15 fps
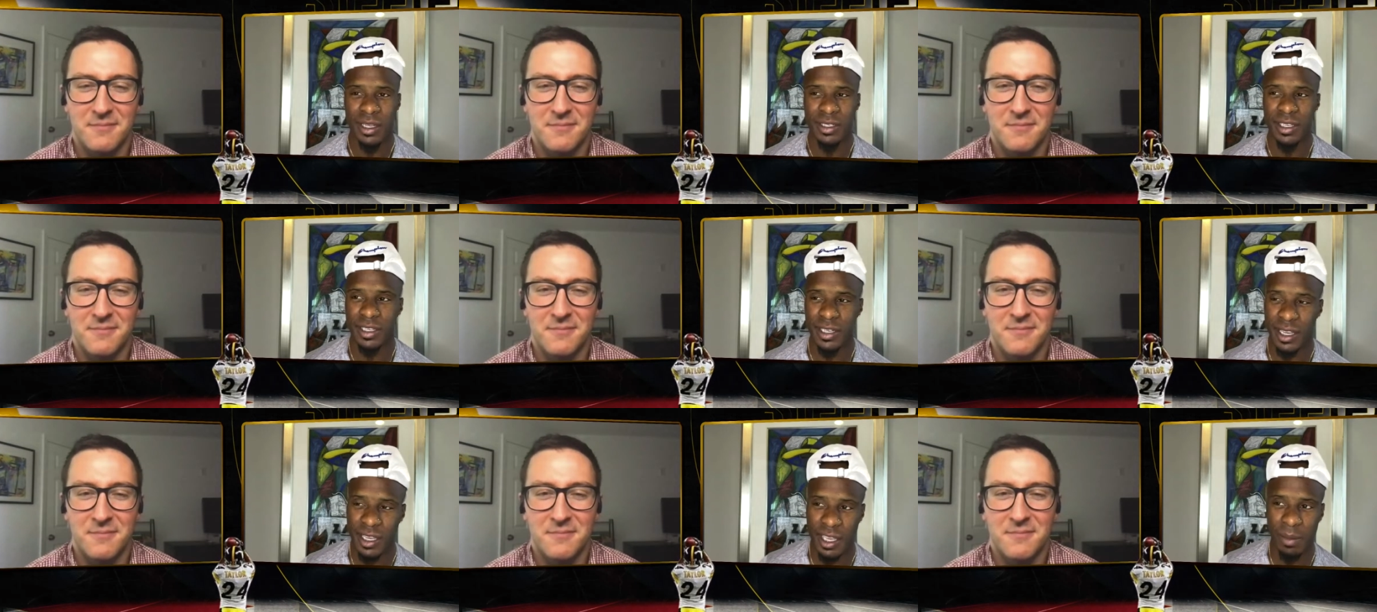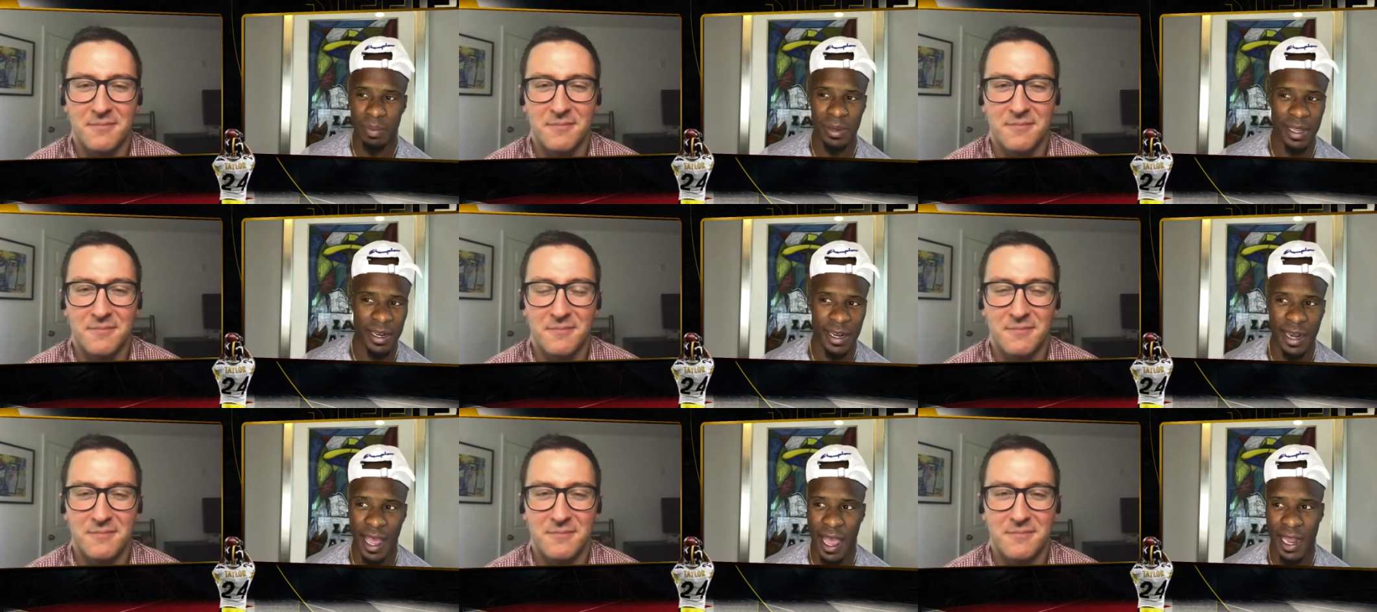Speaker 1: TJ keep
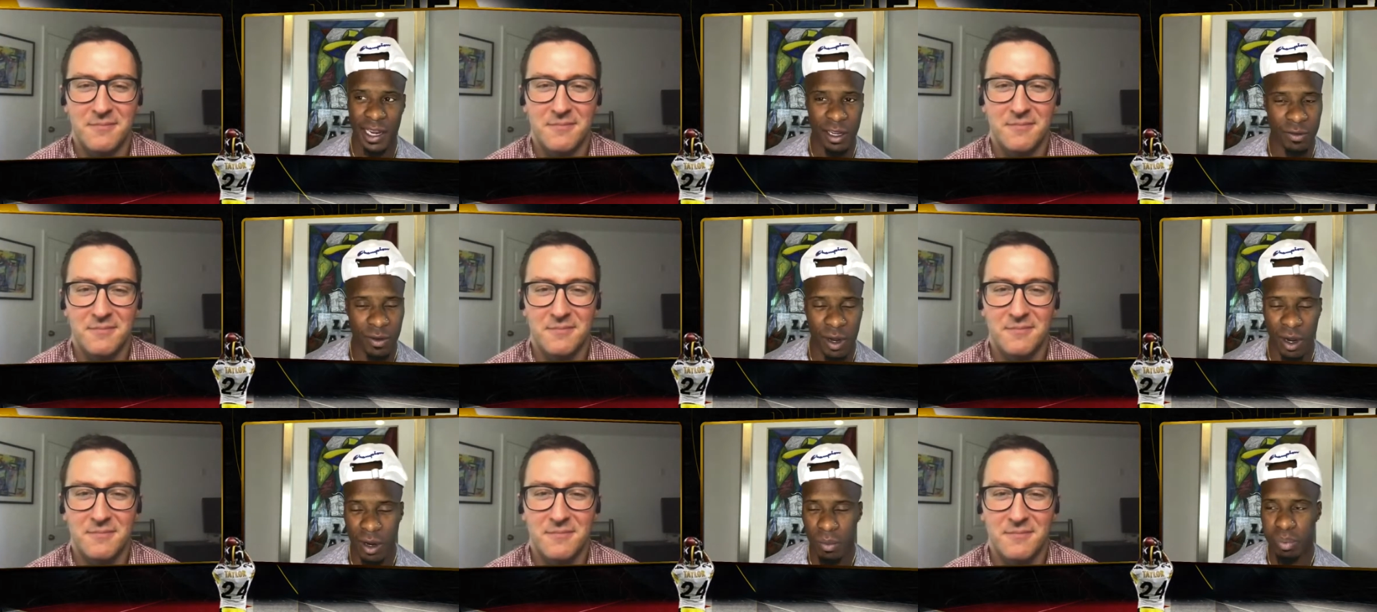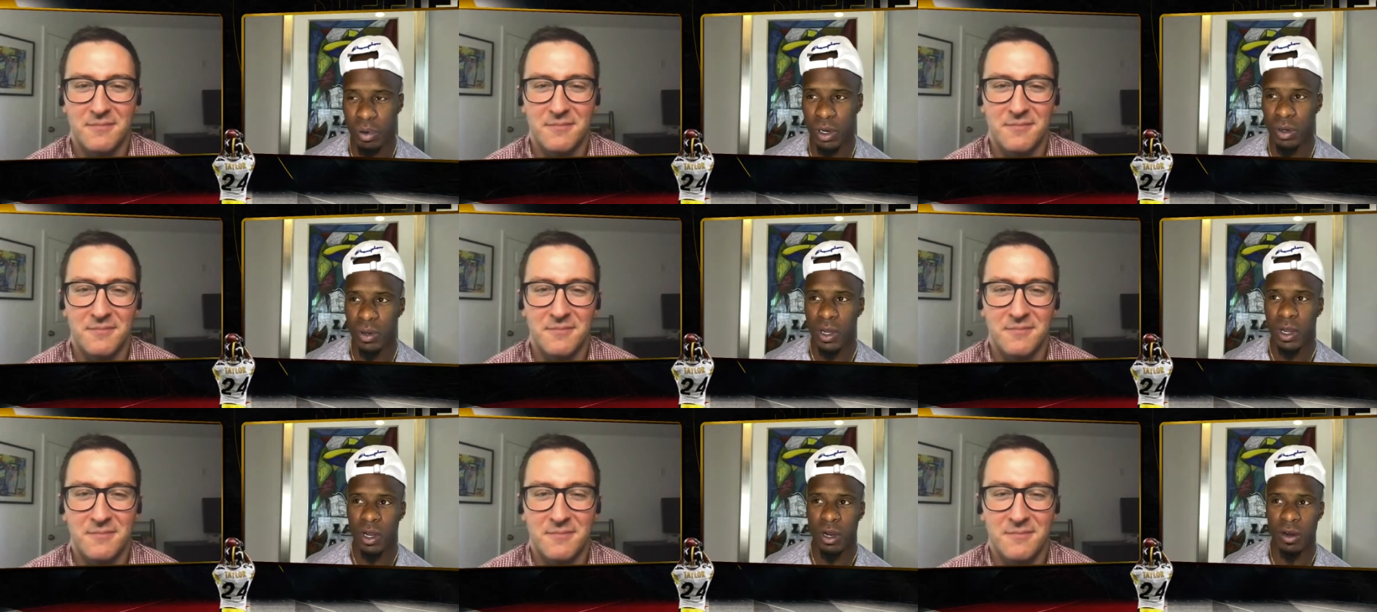playing at a high level, all
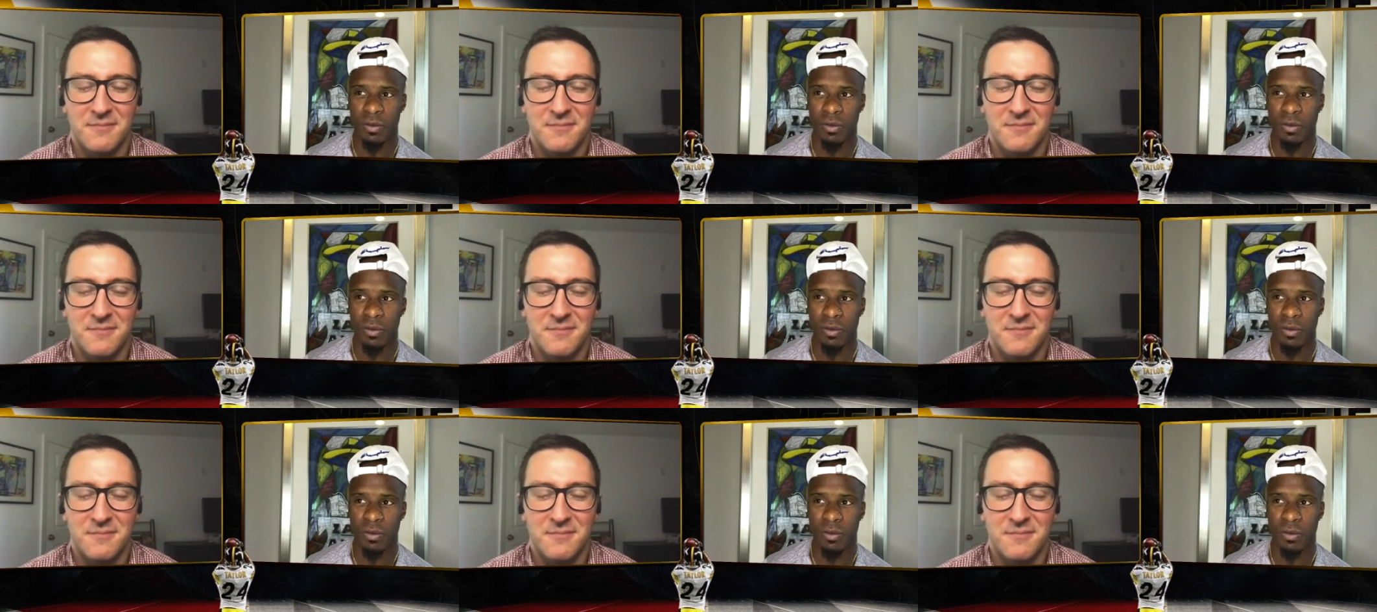pro.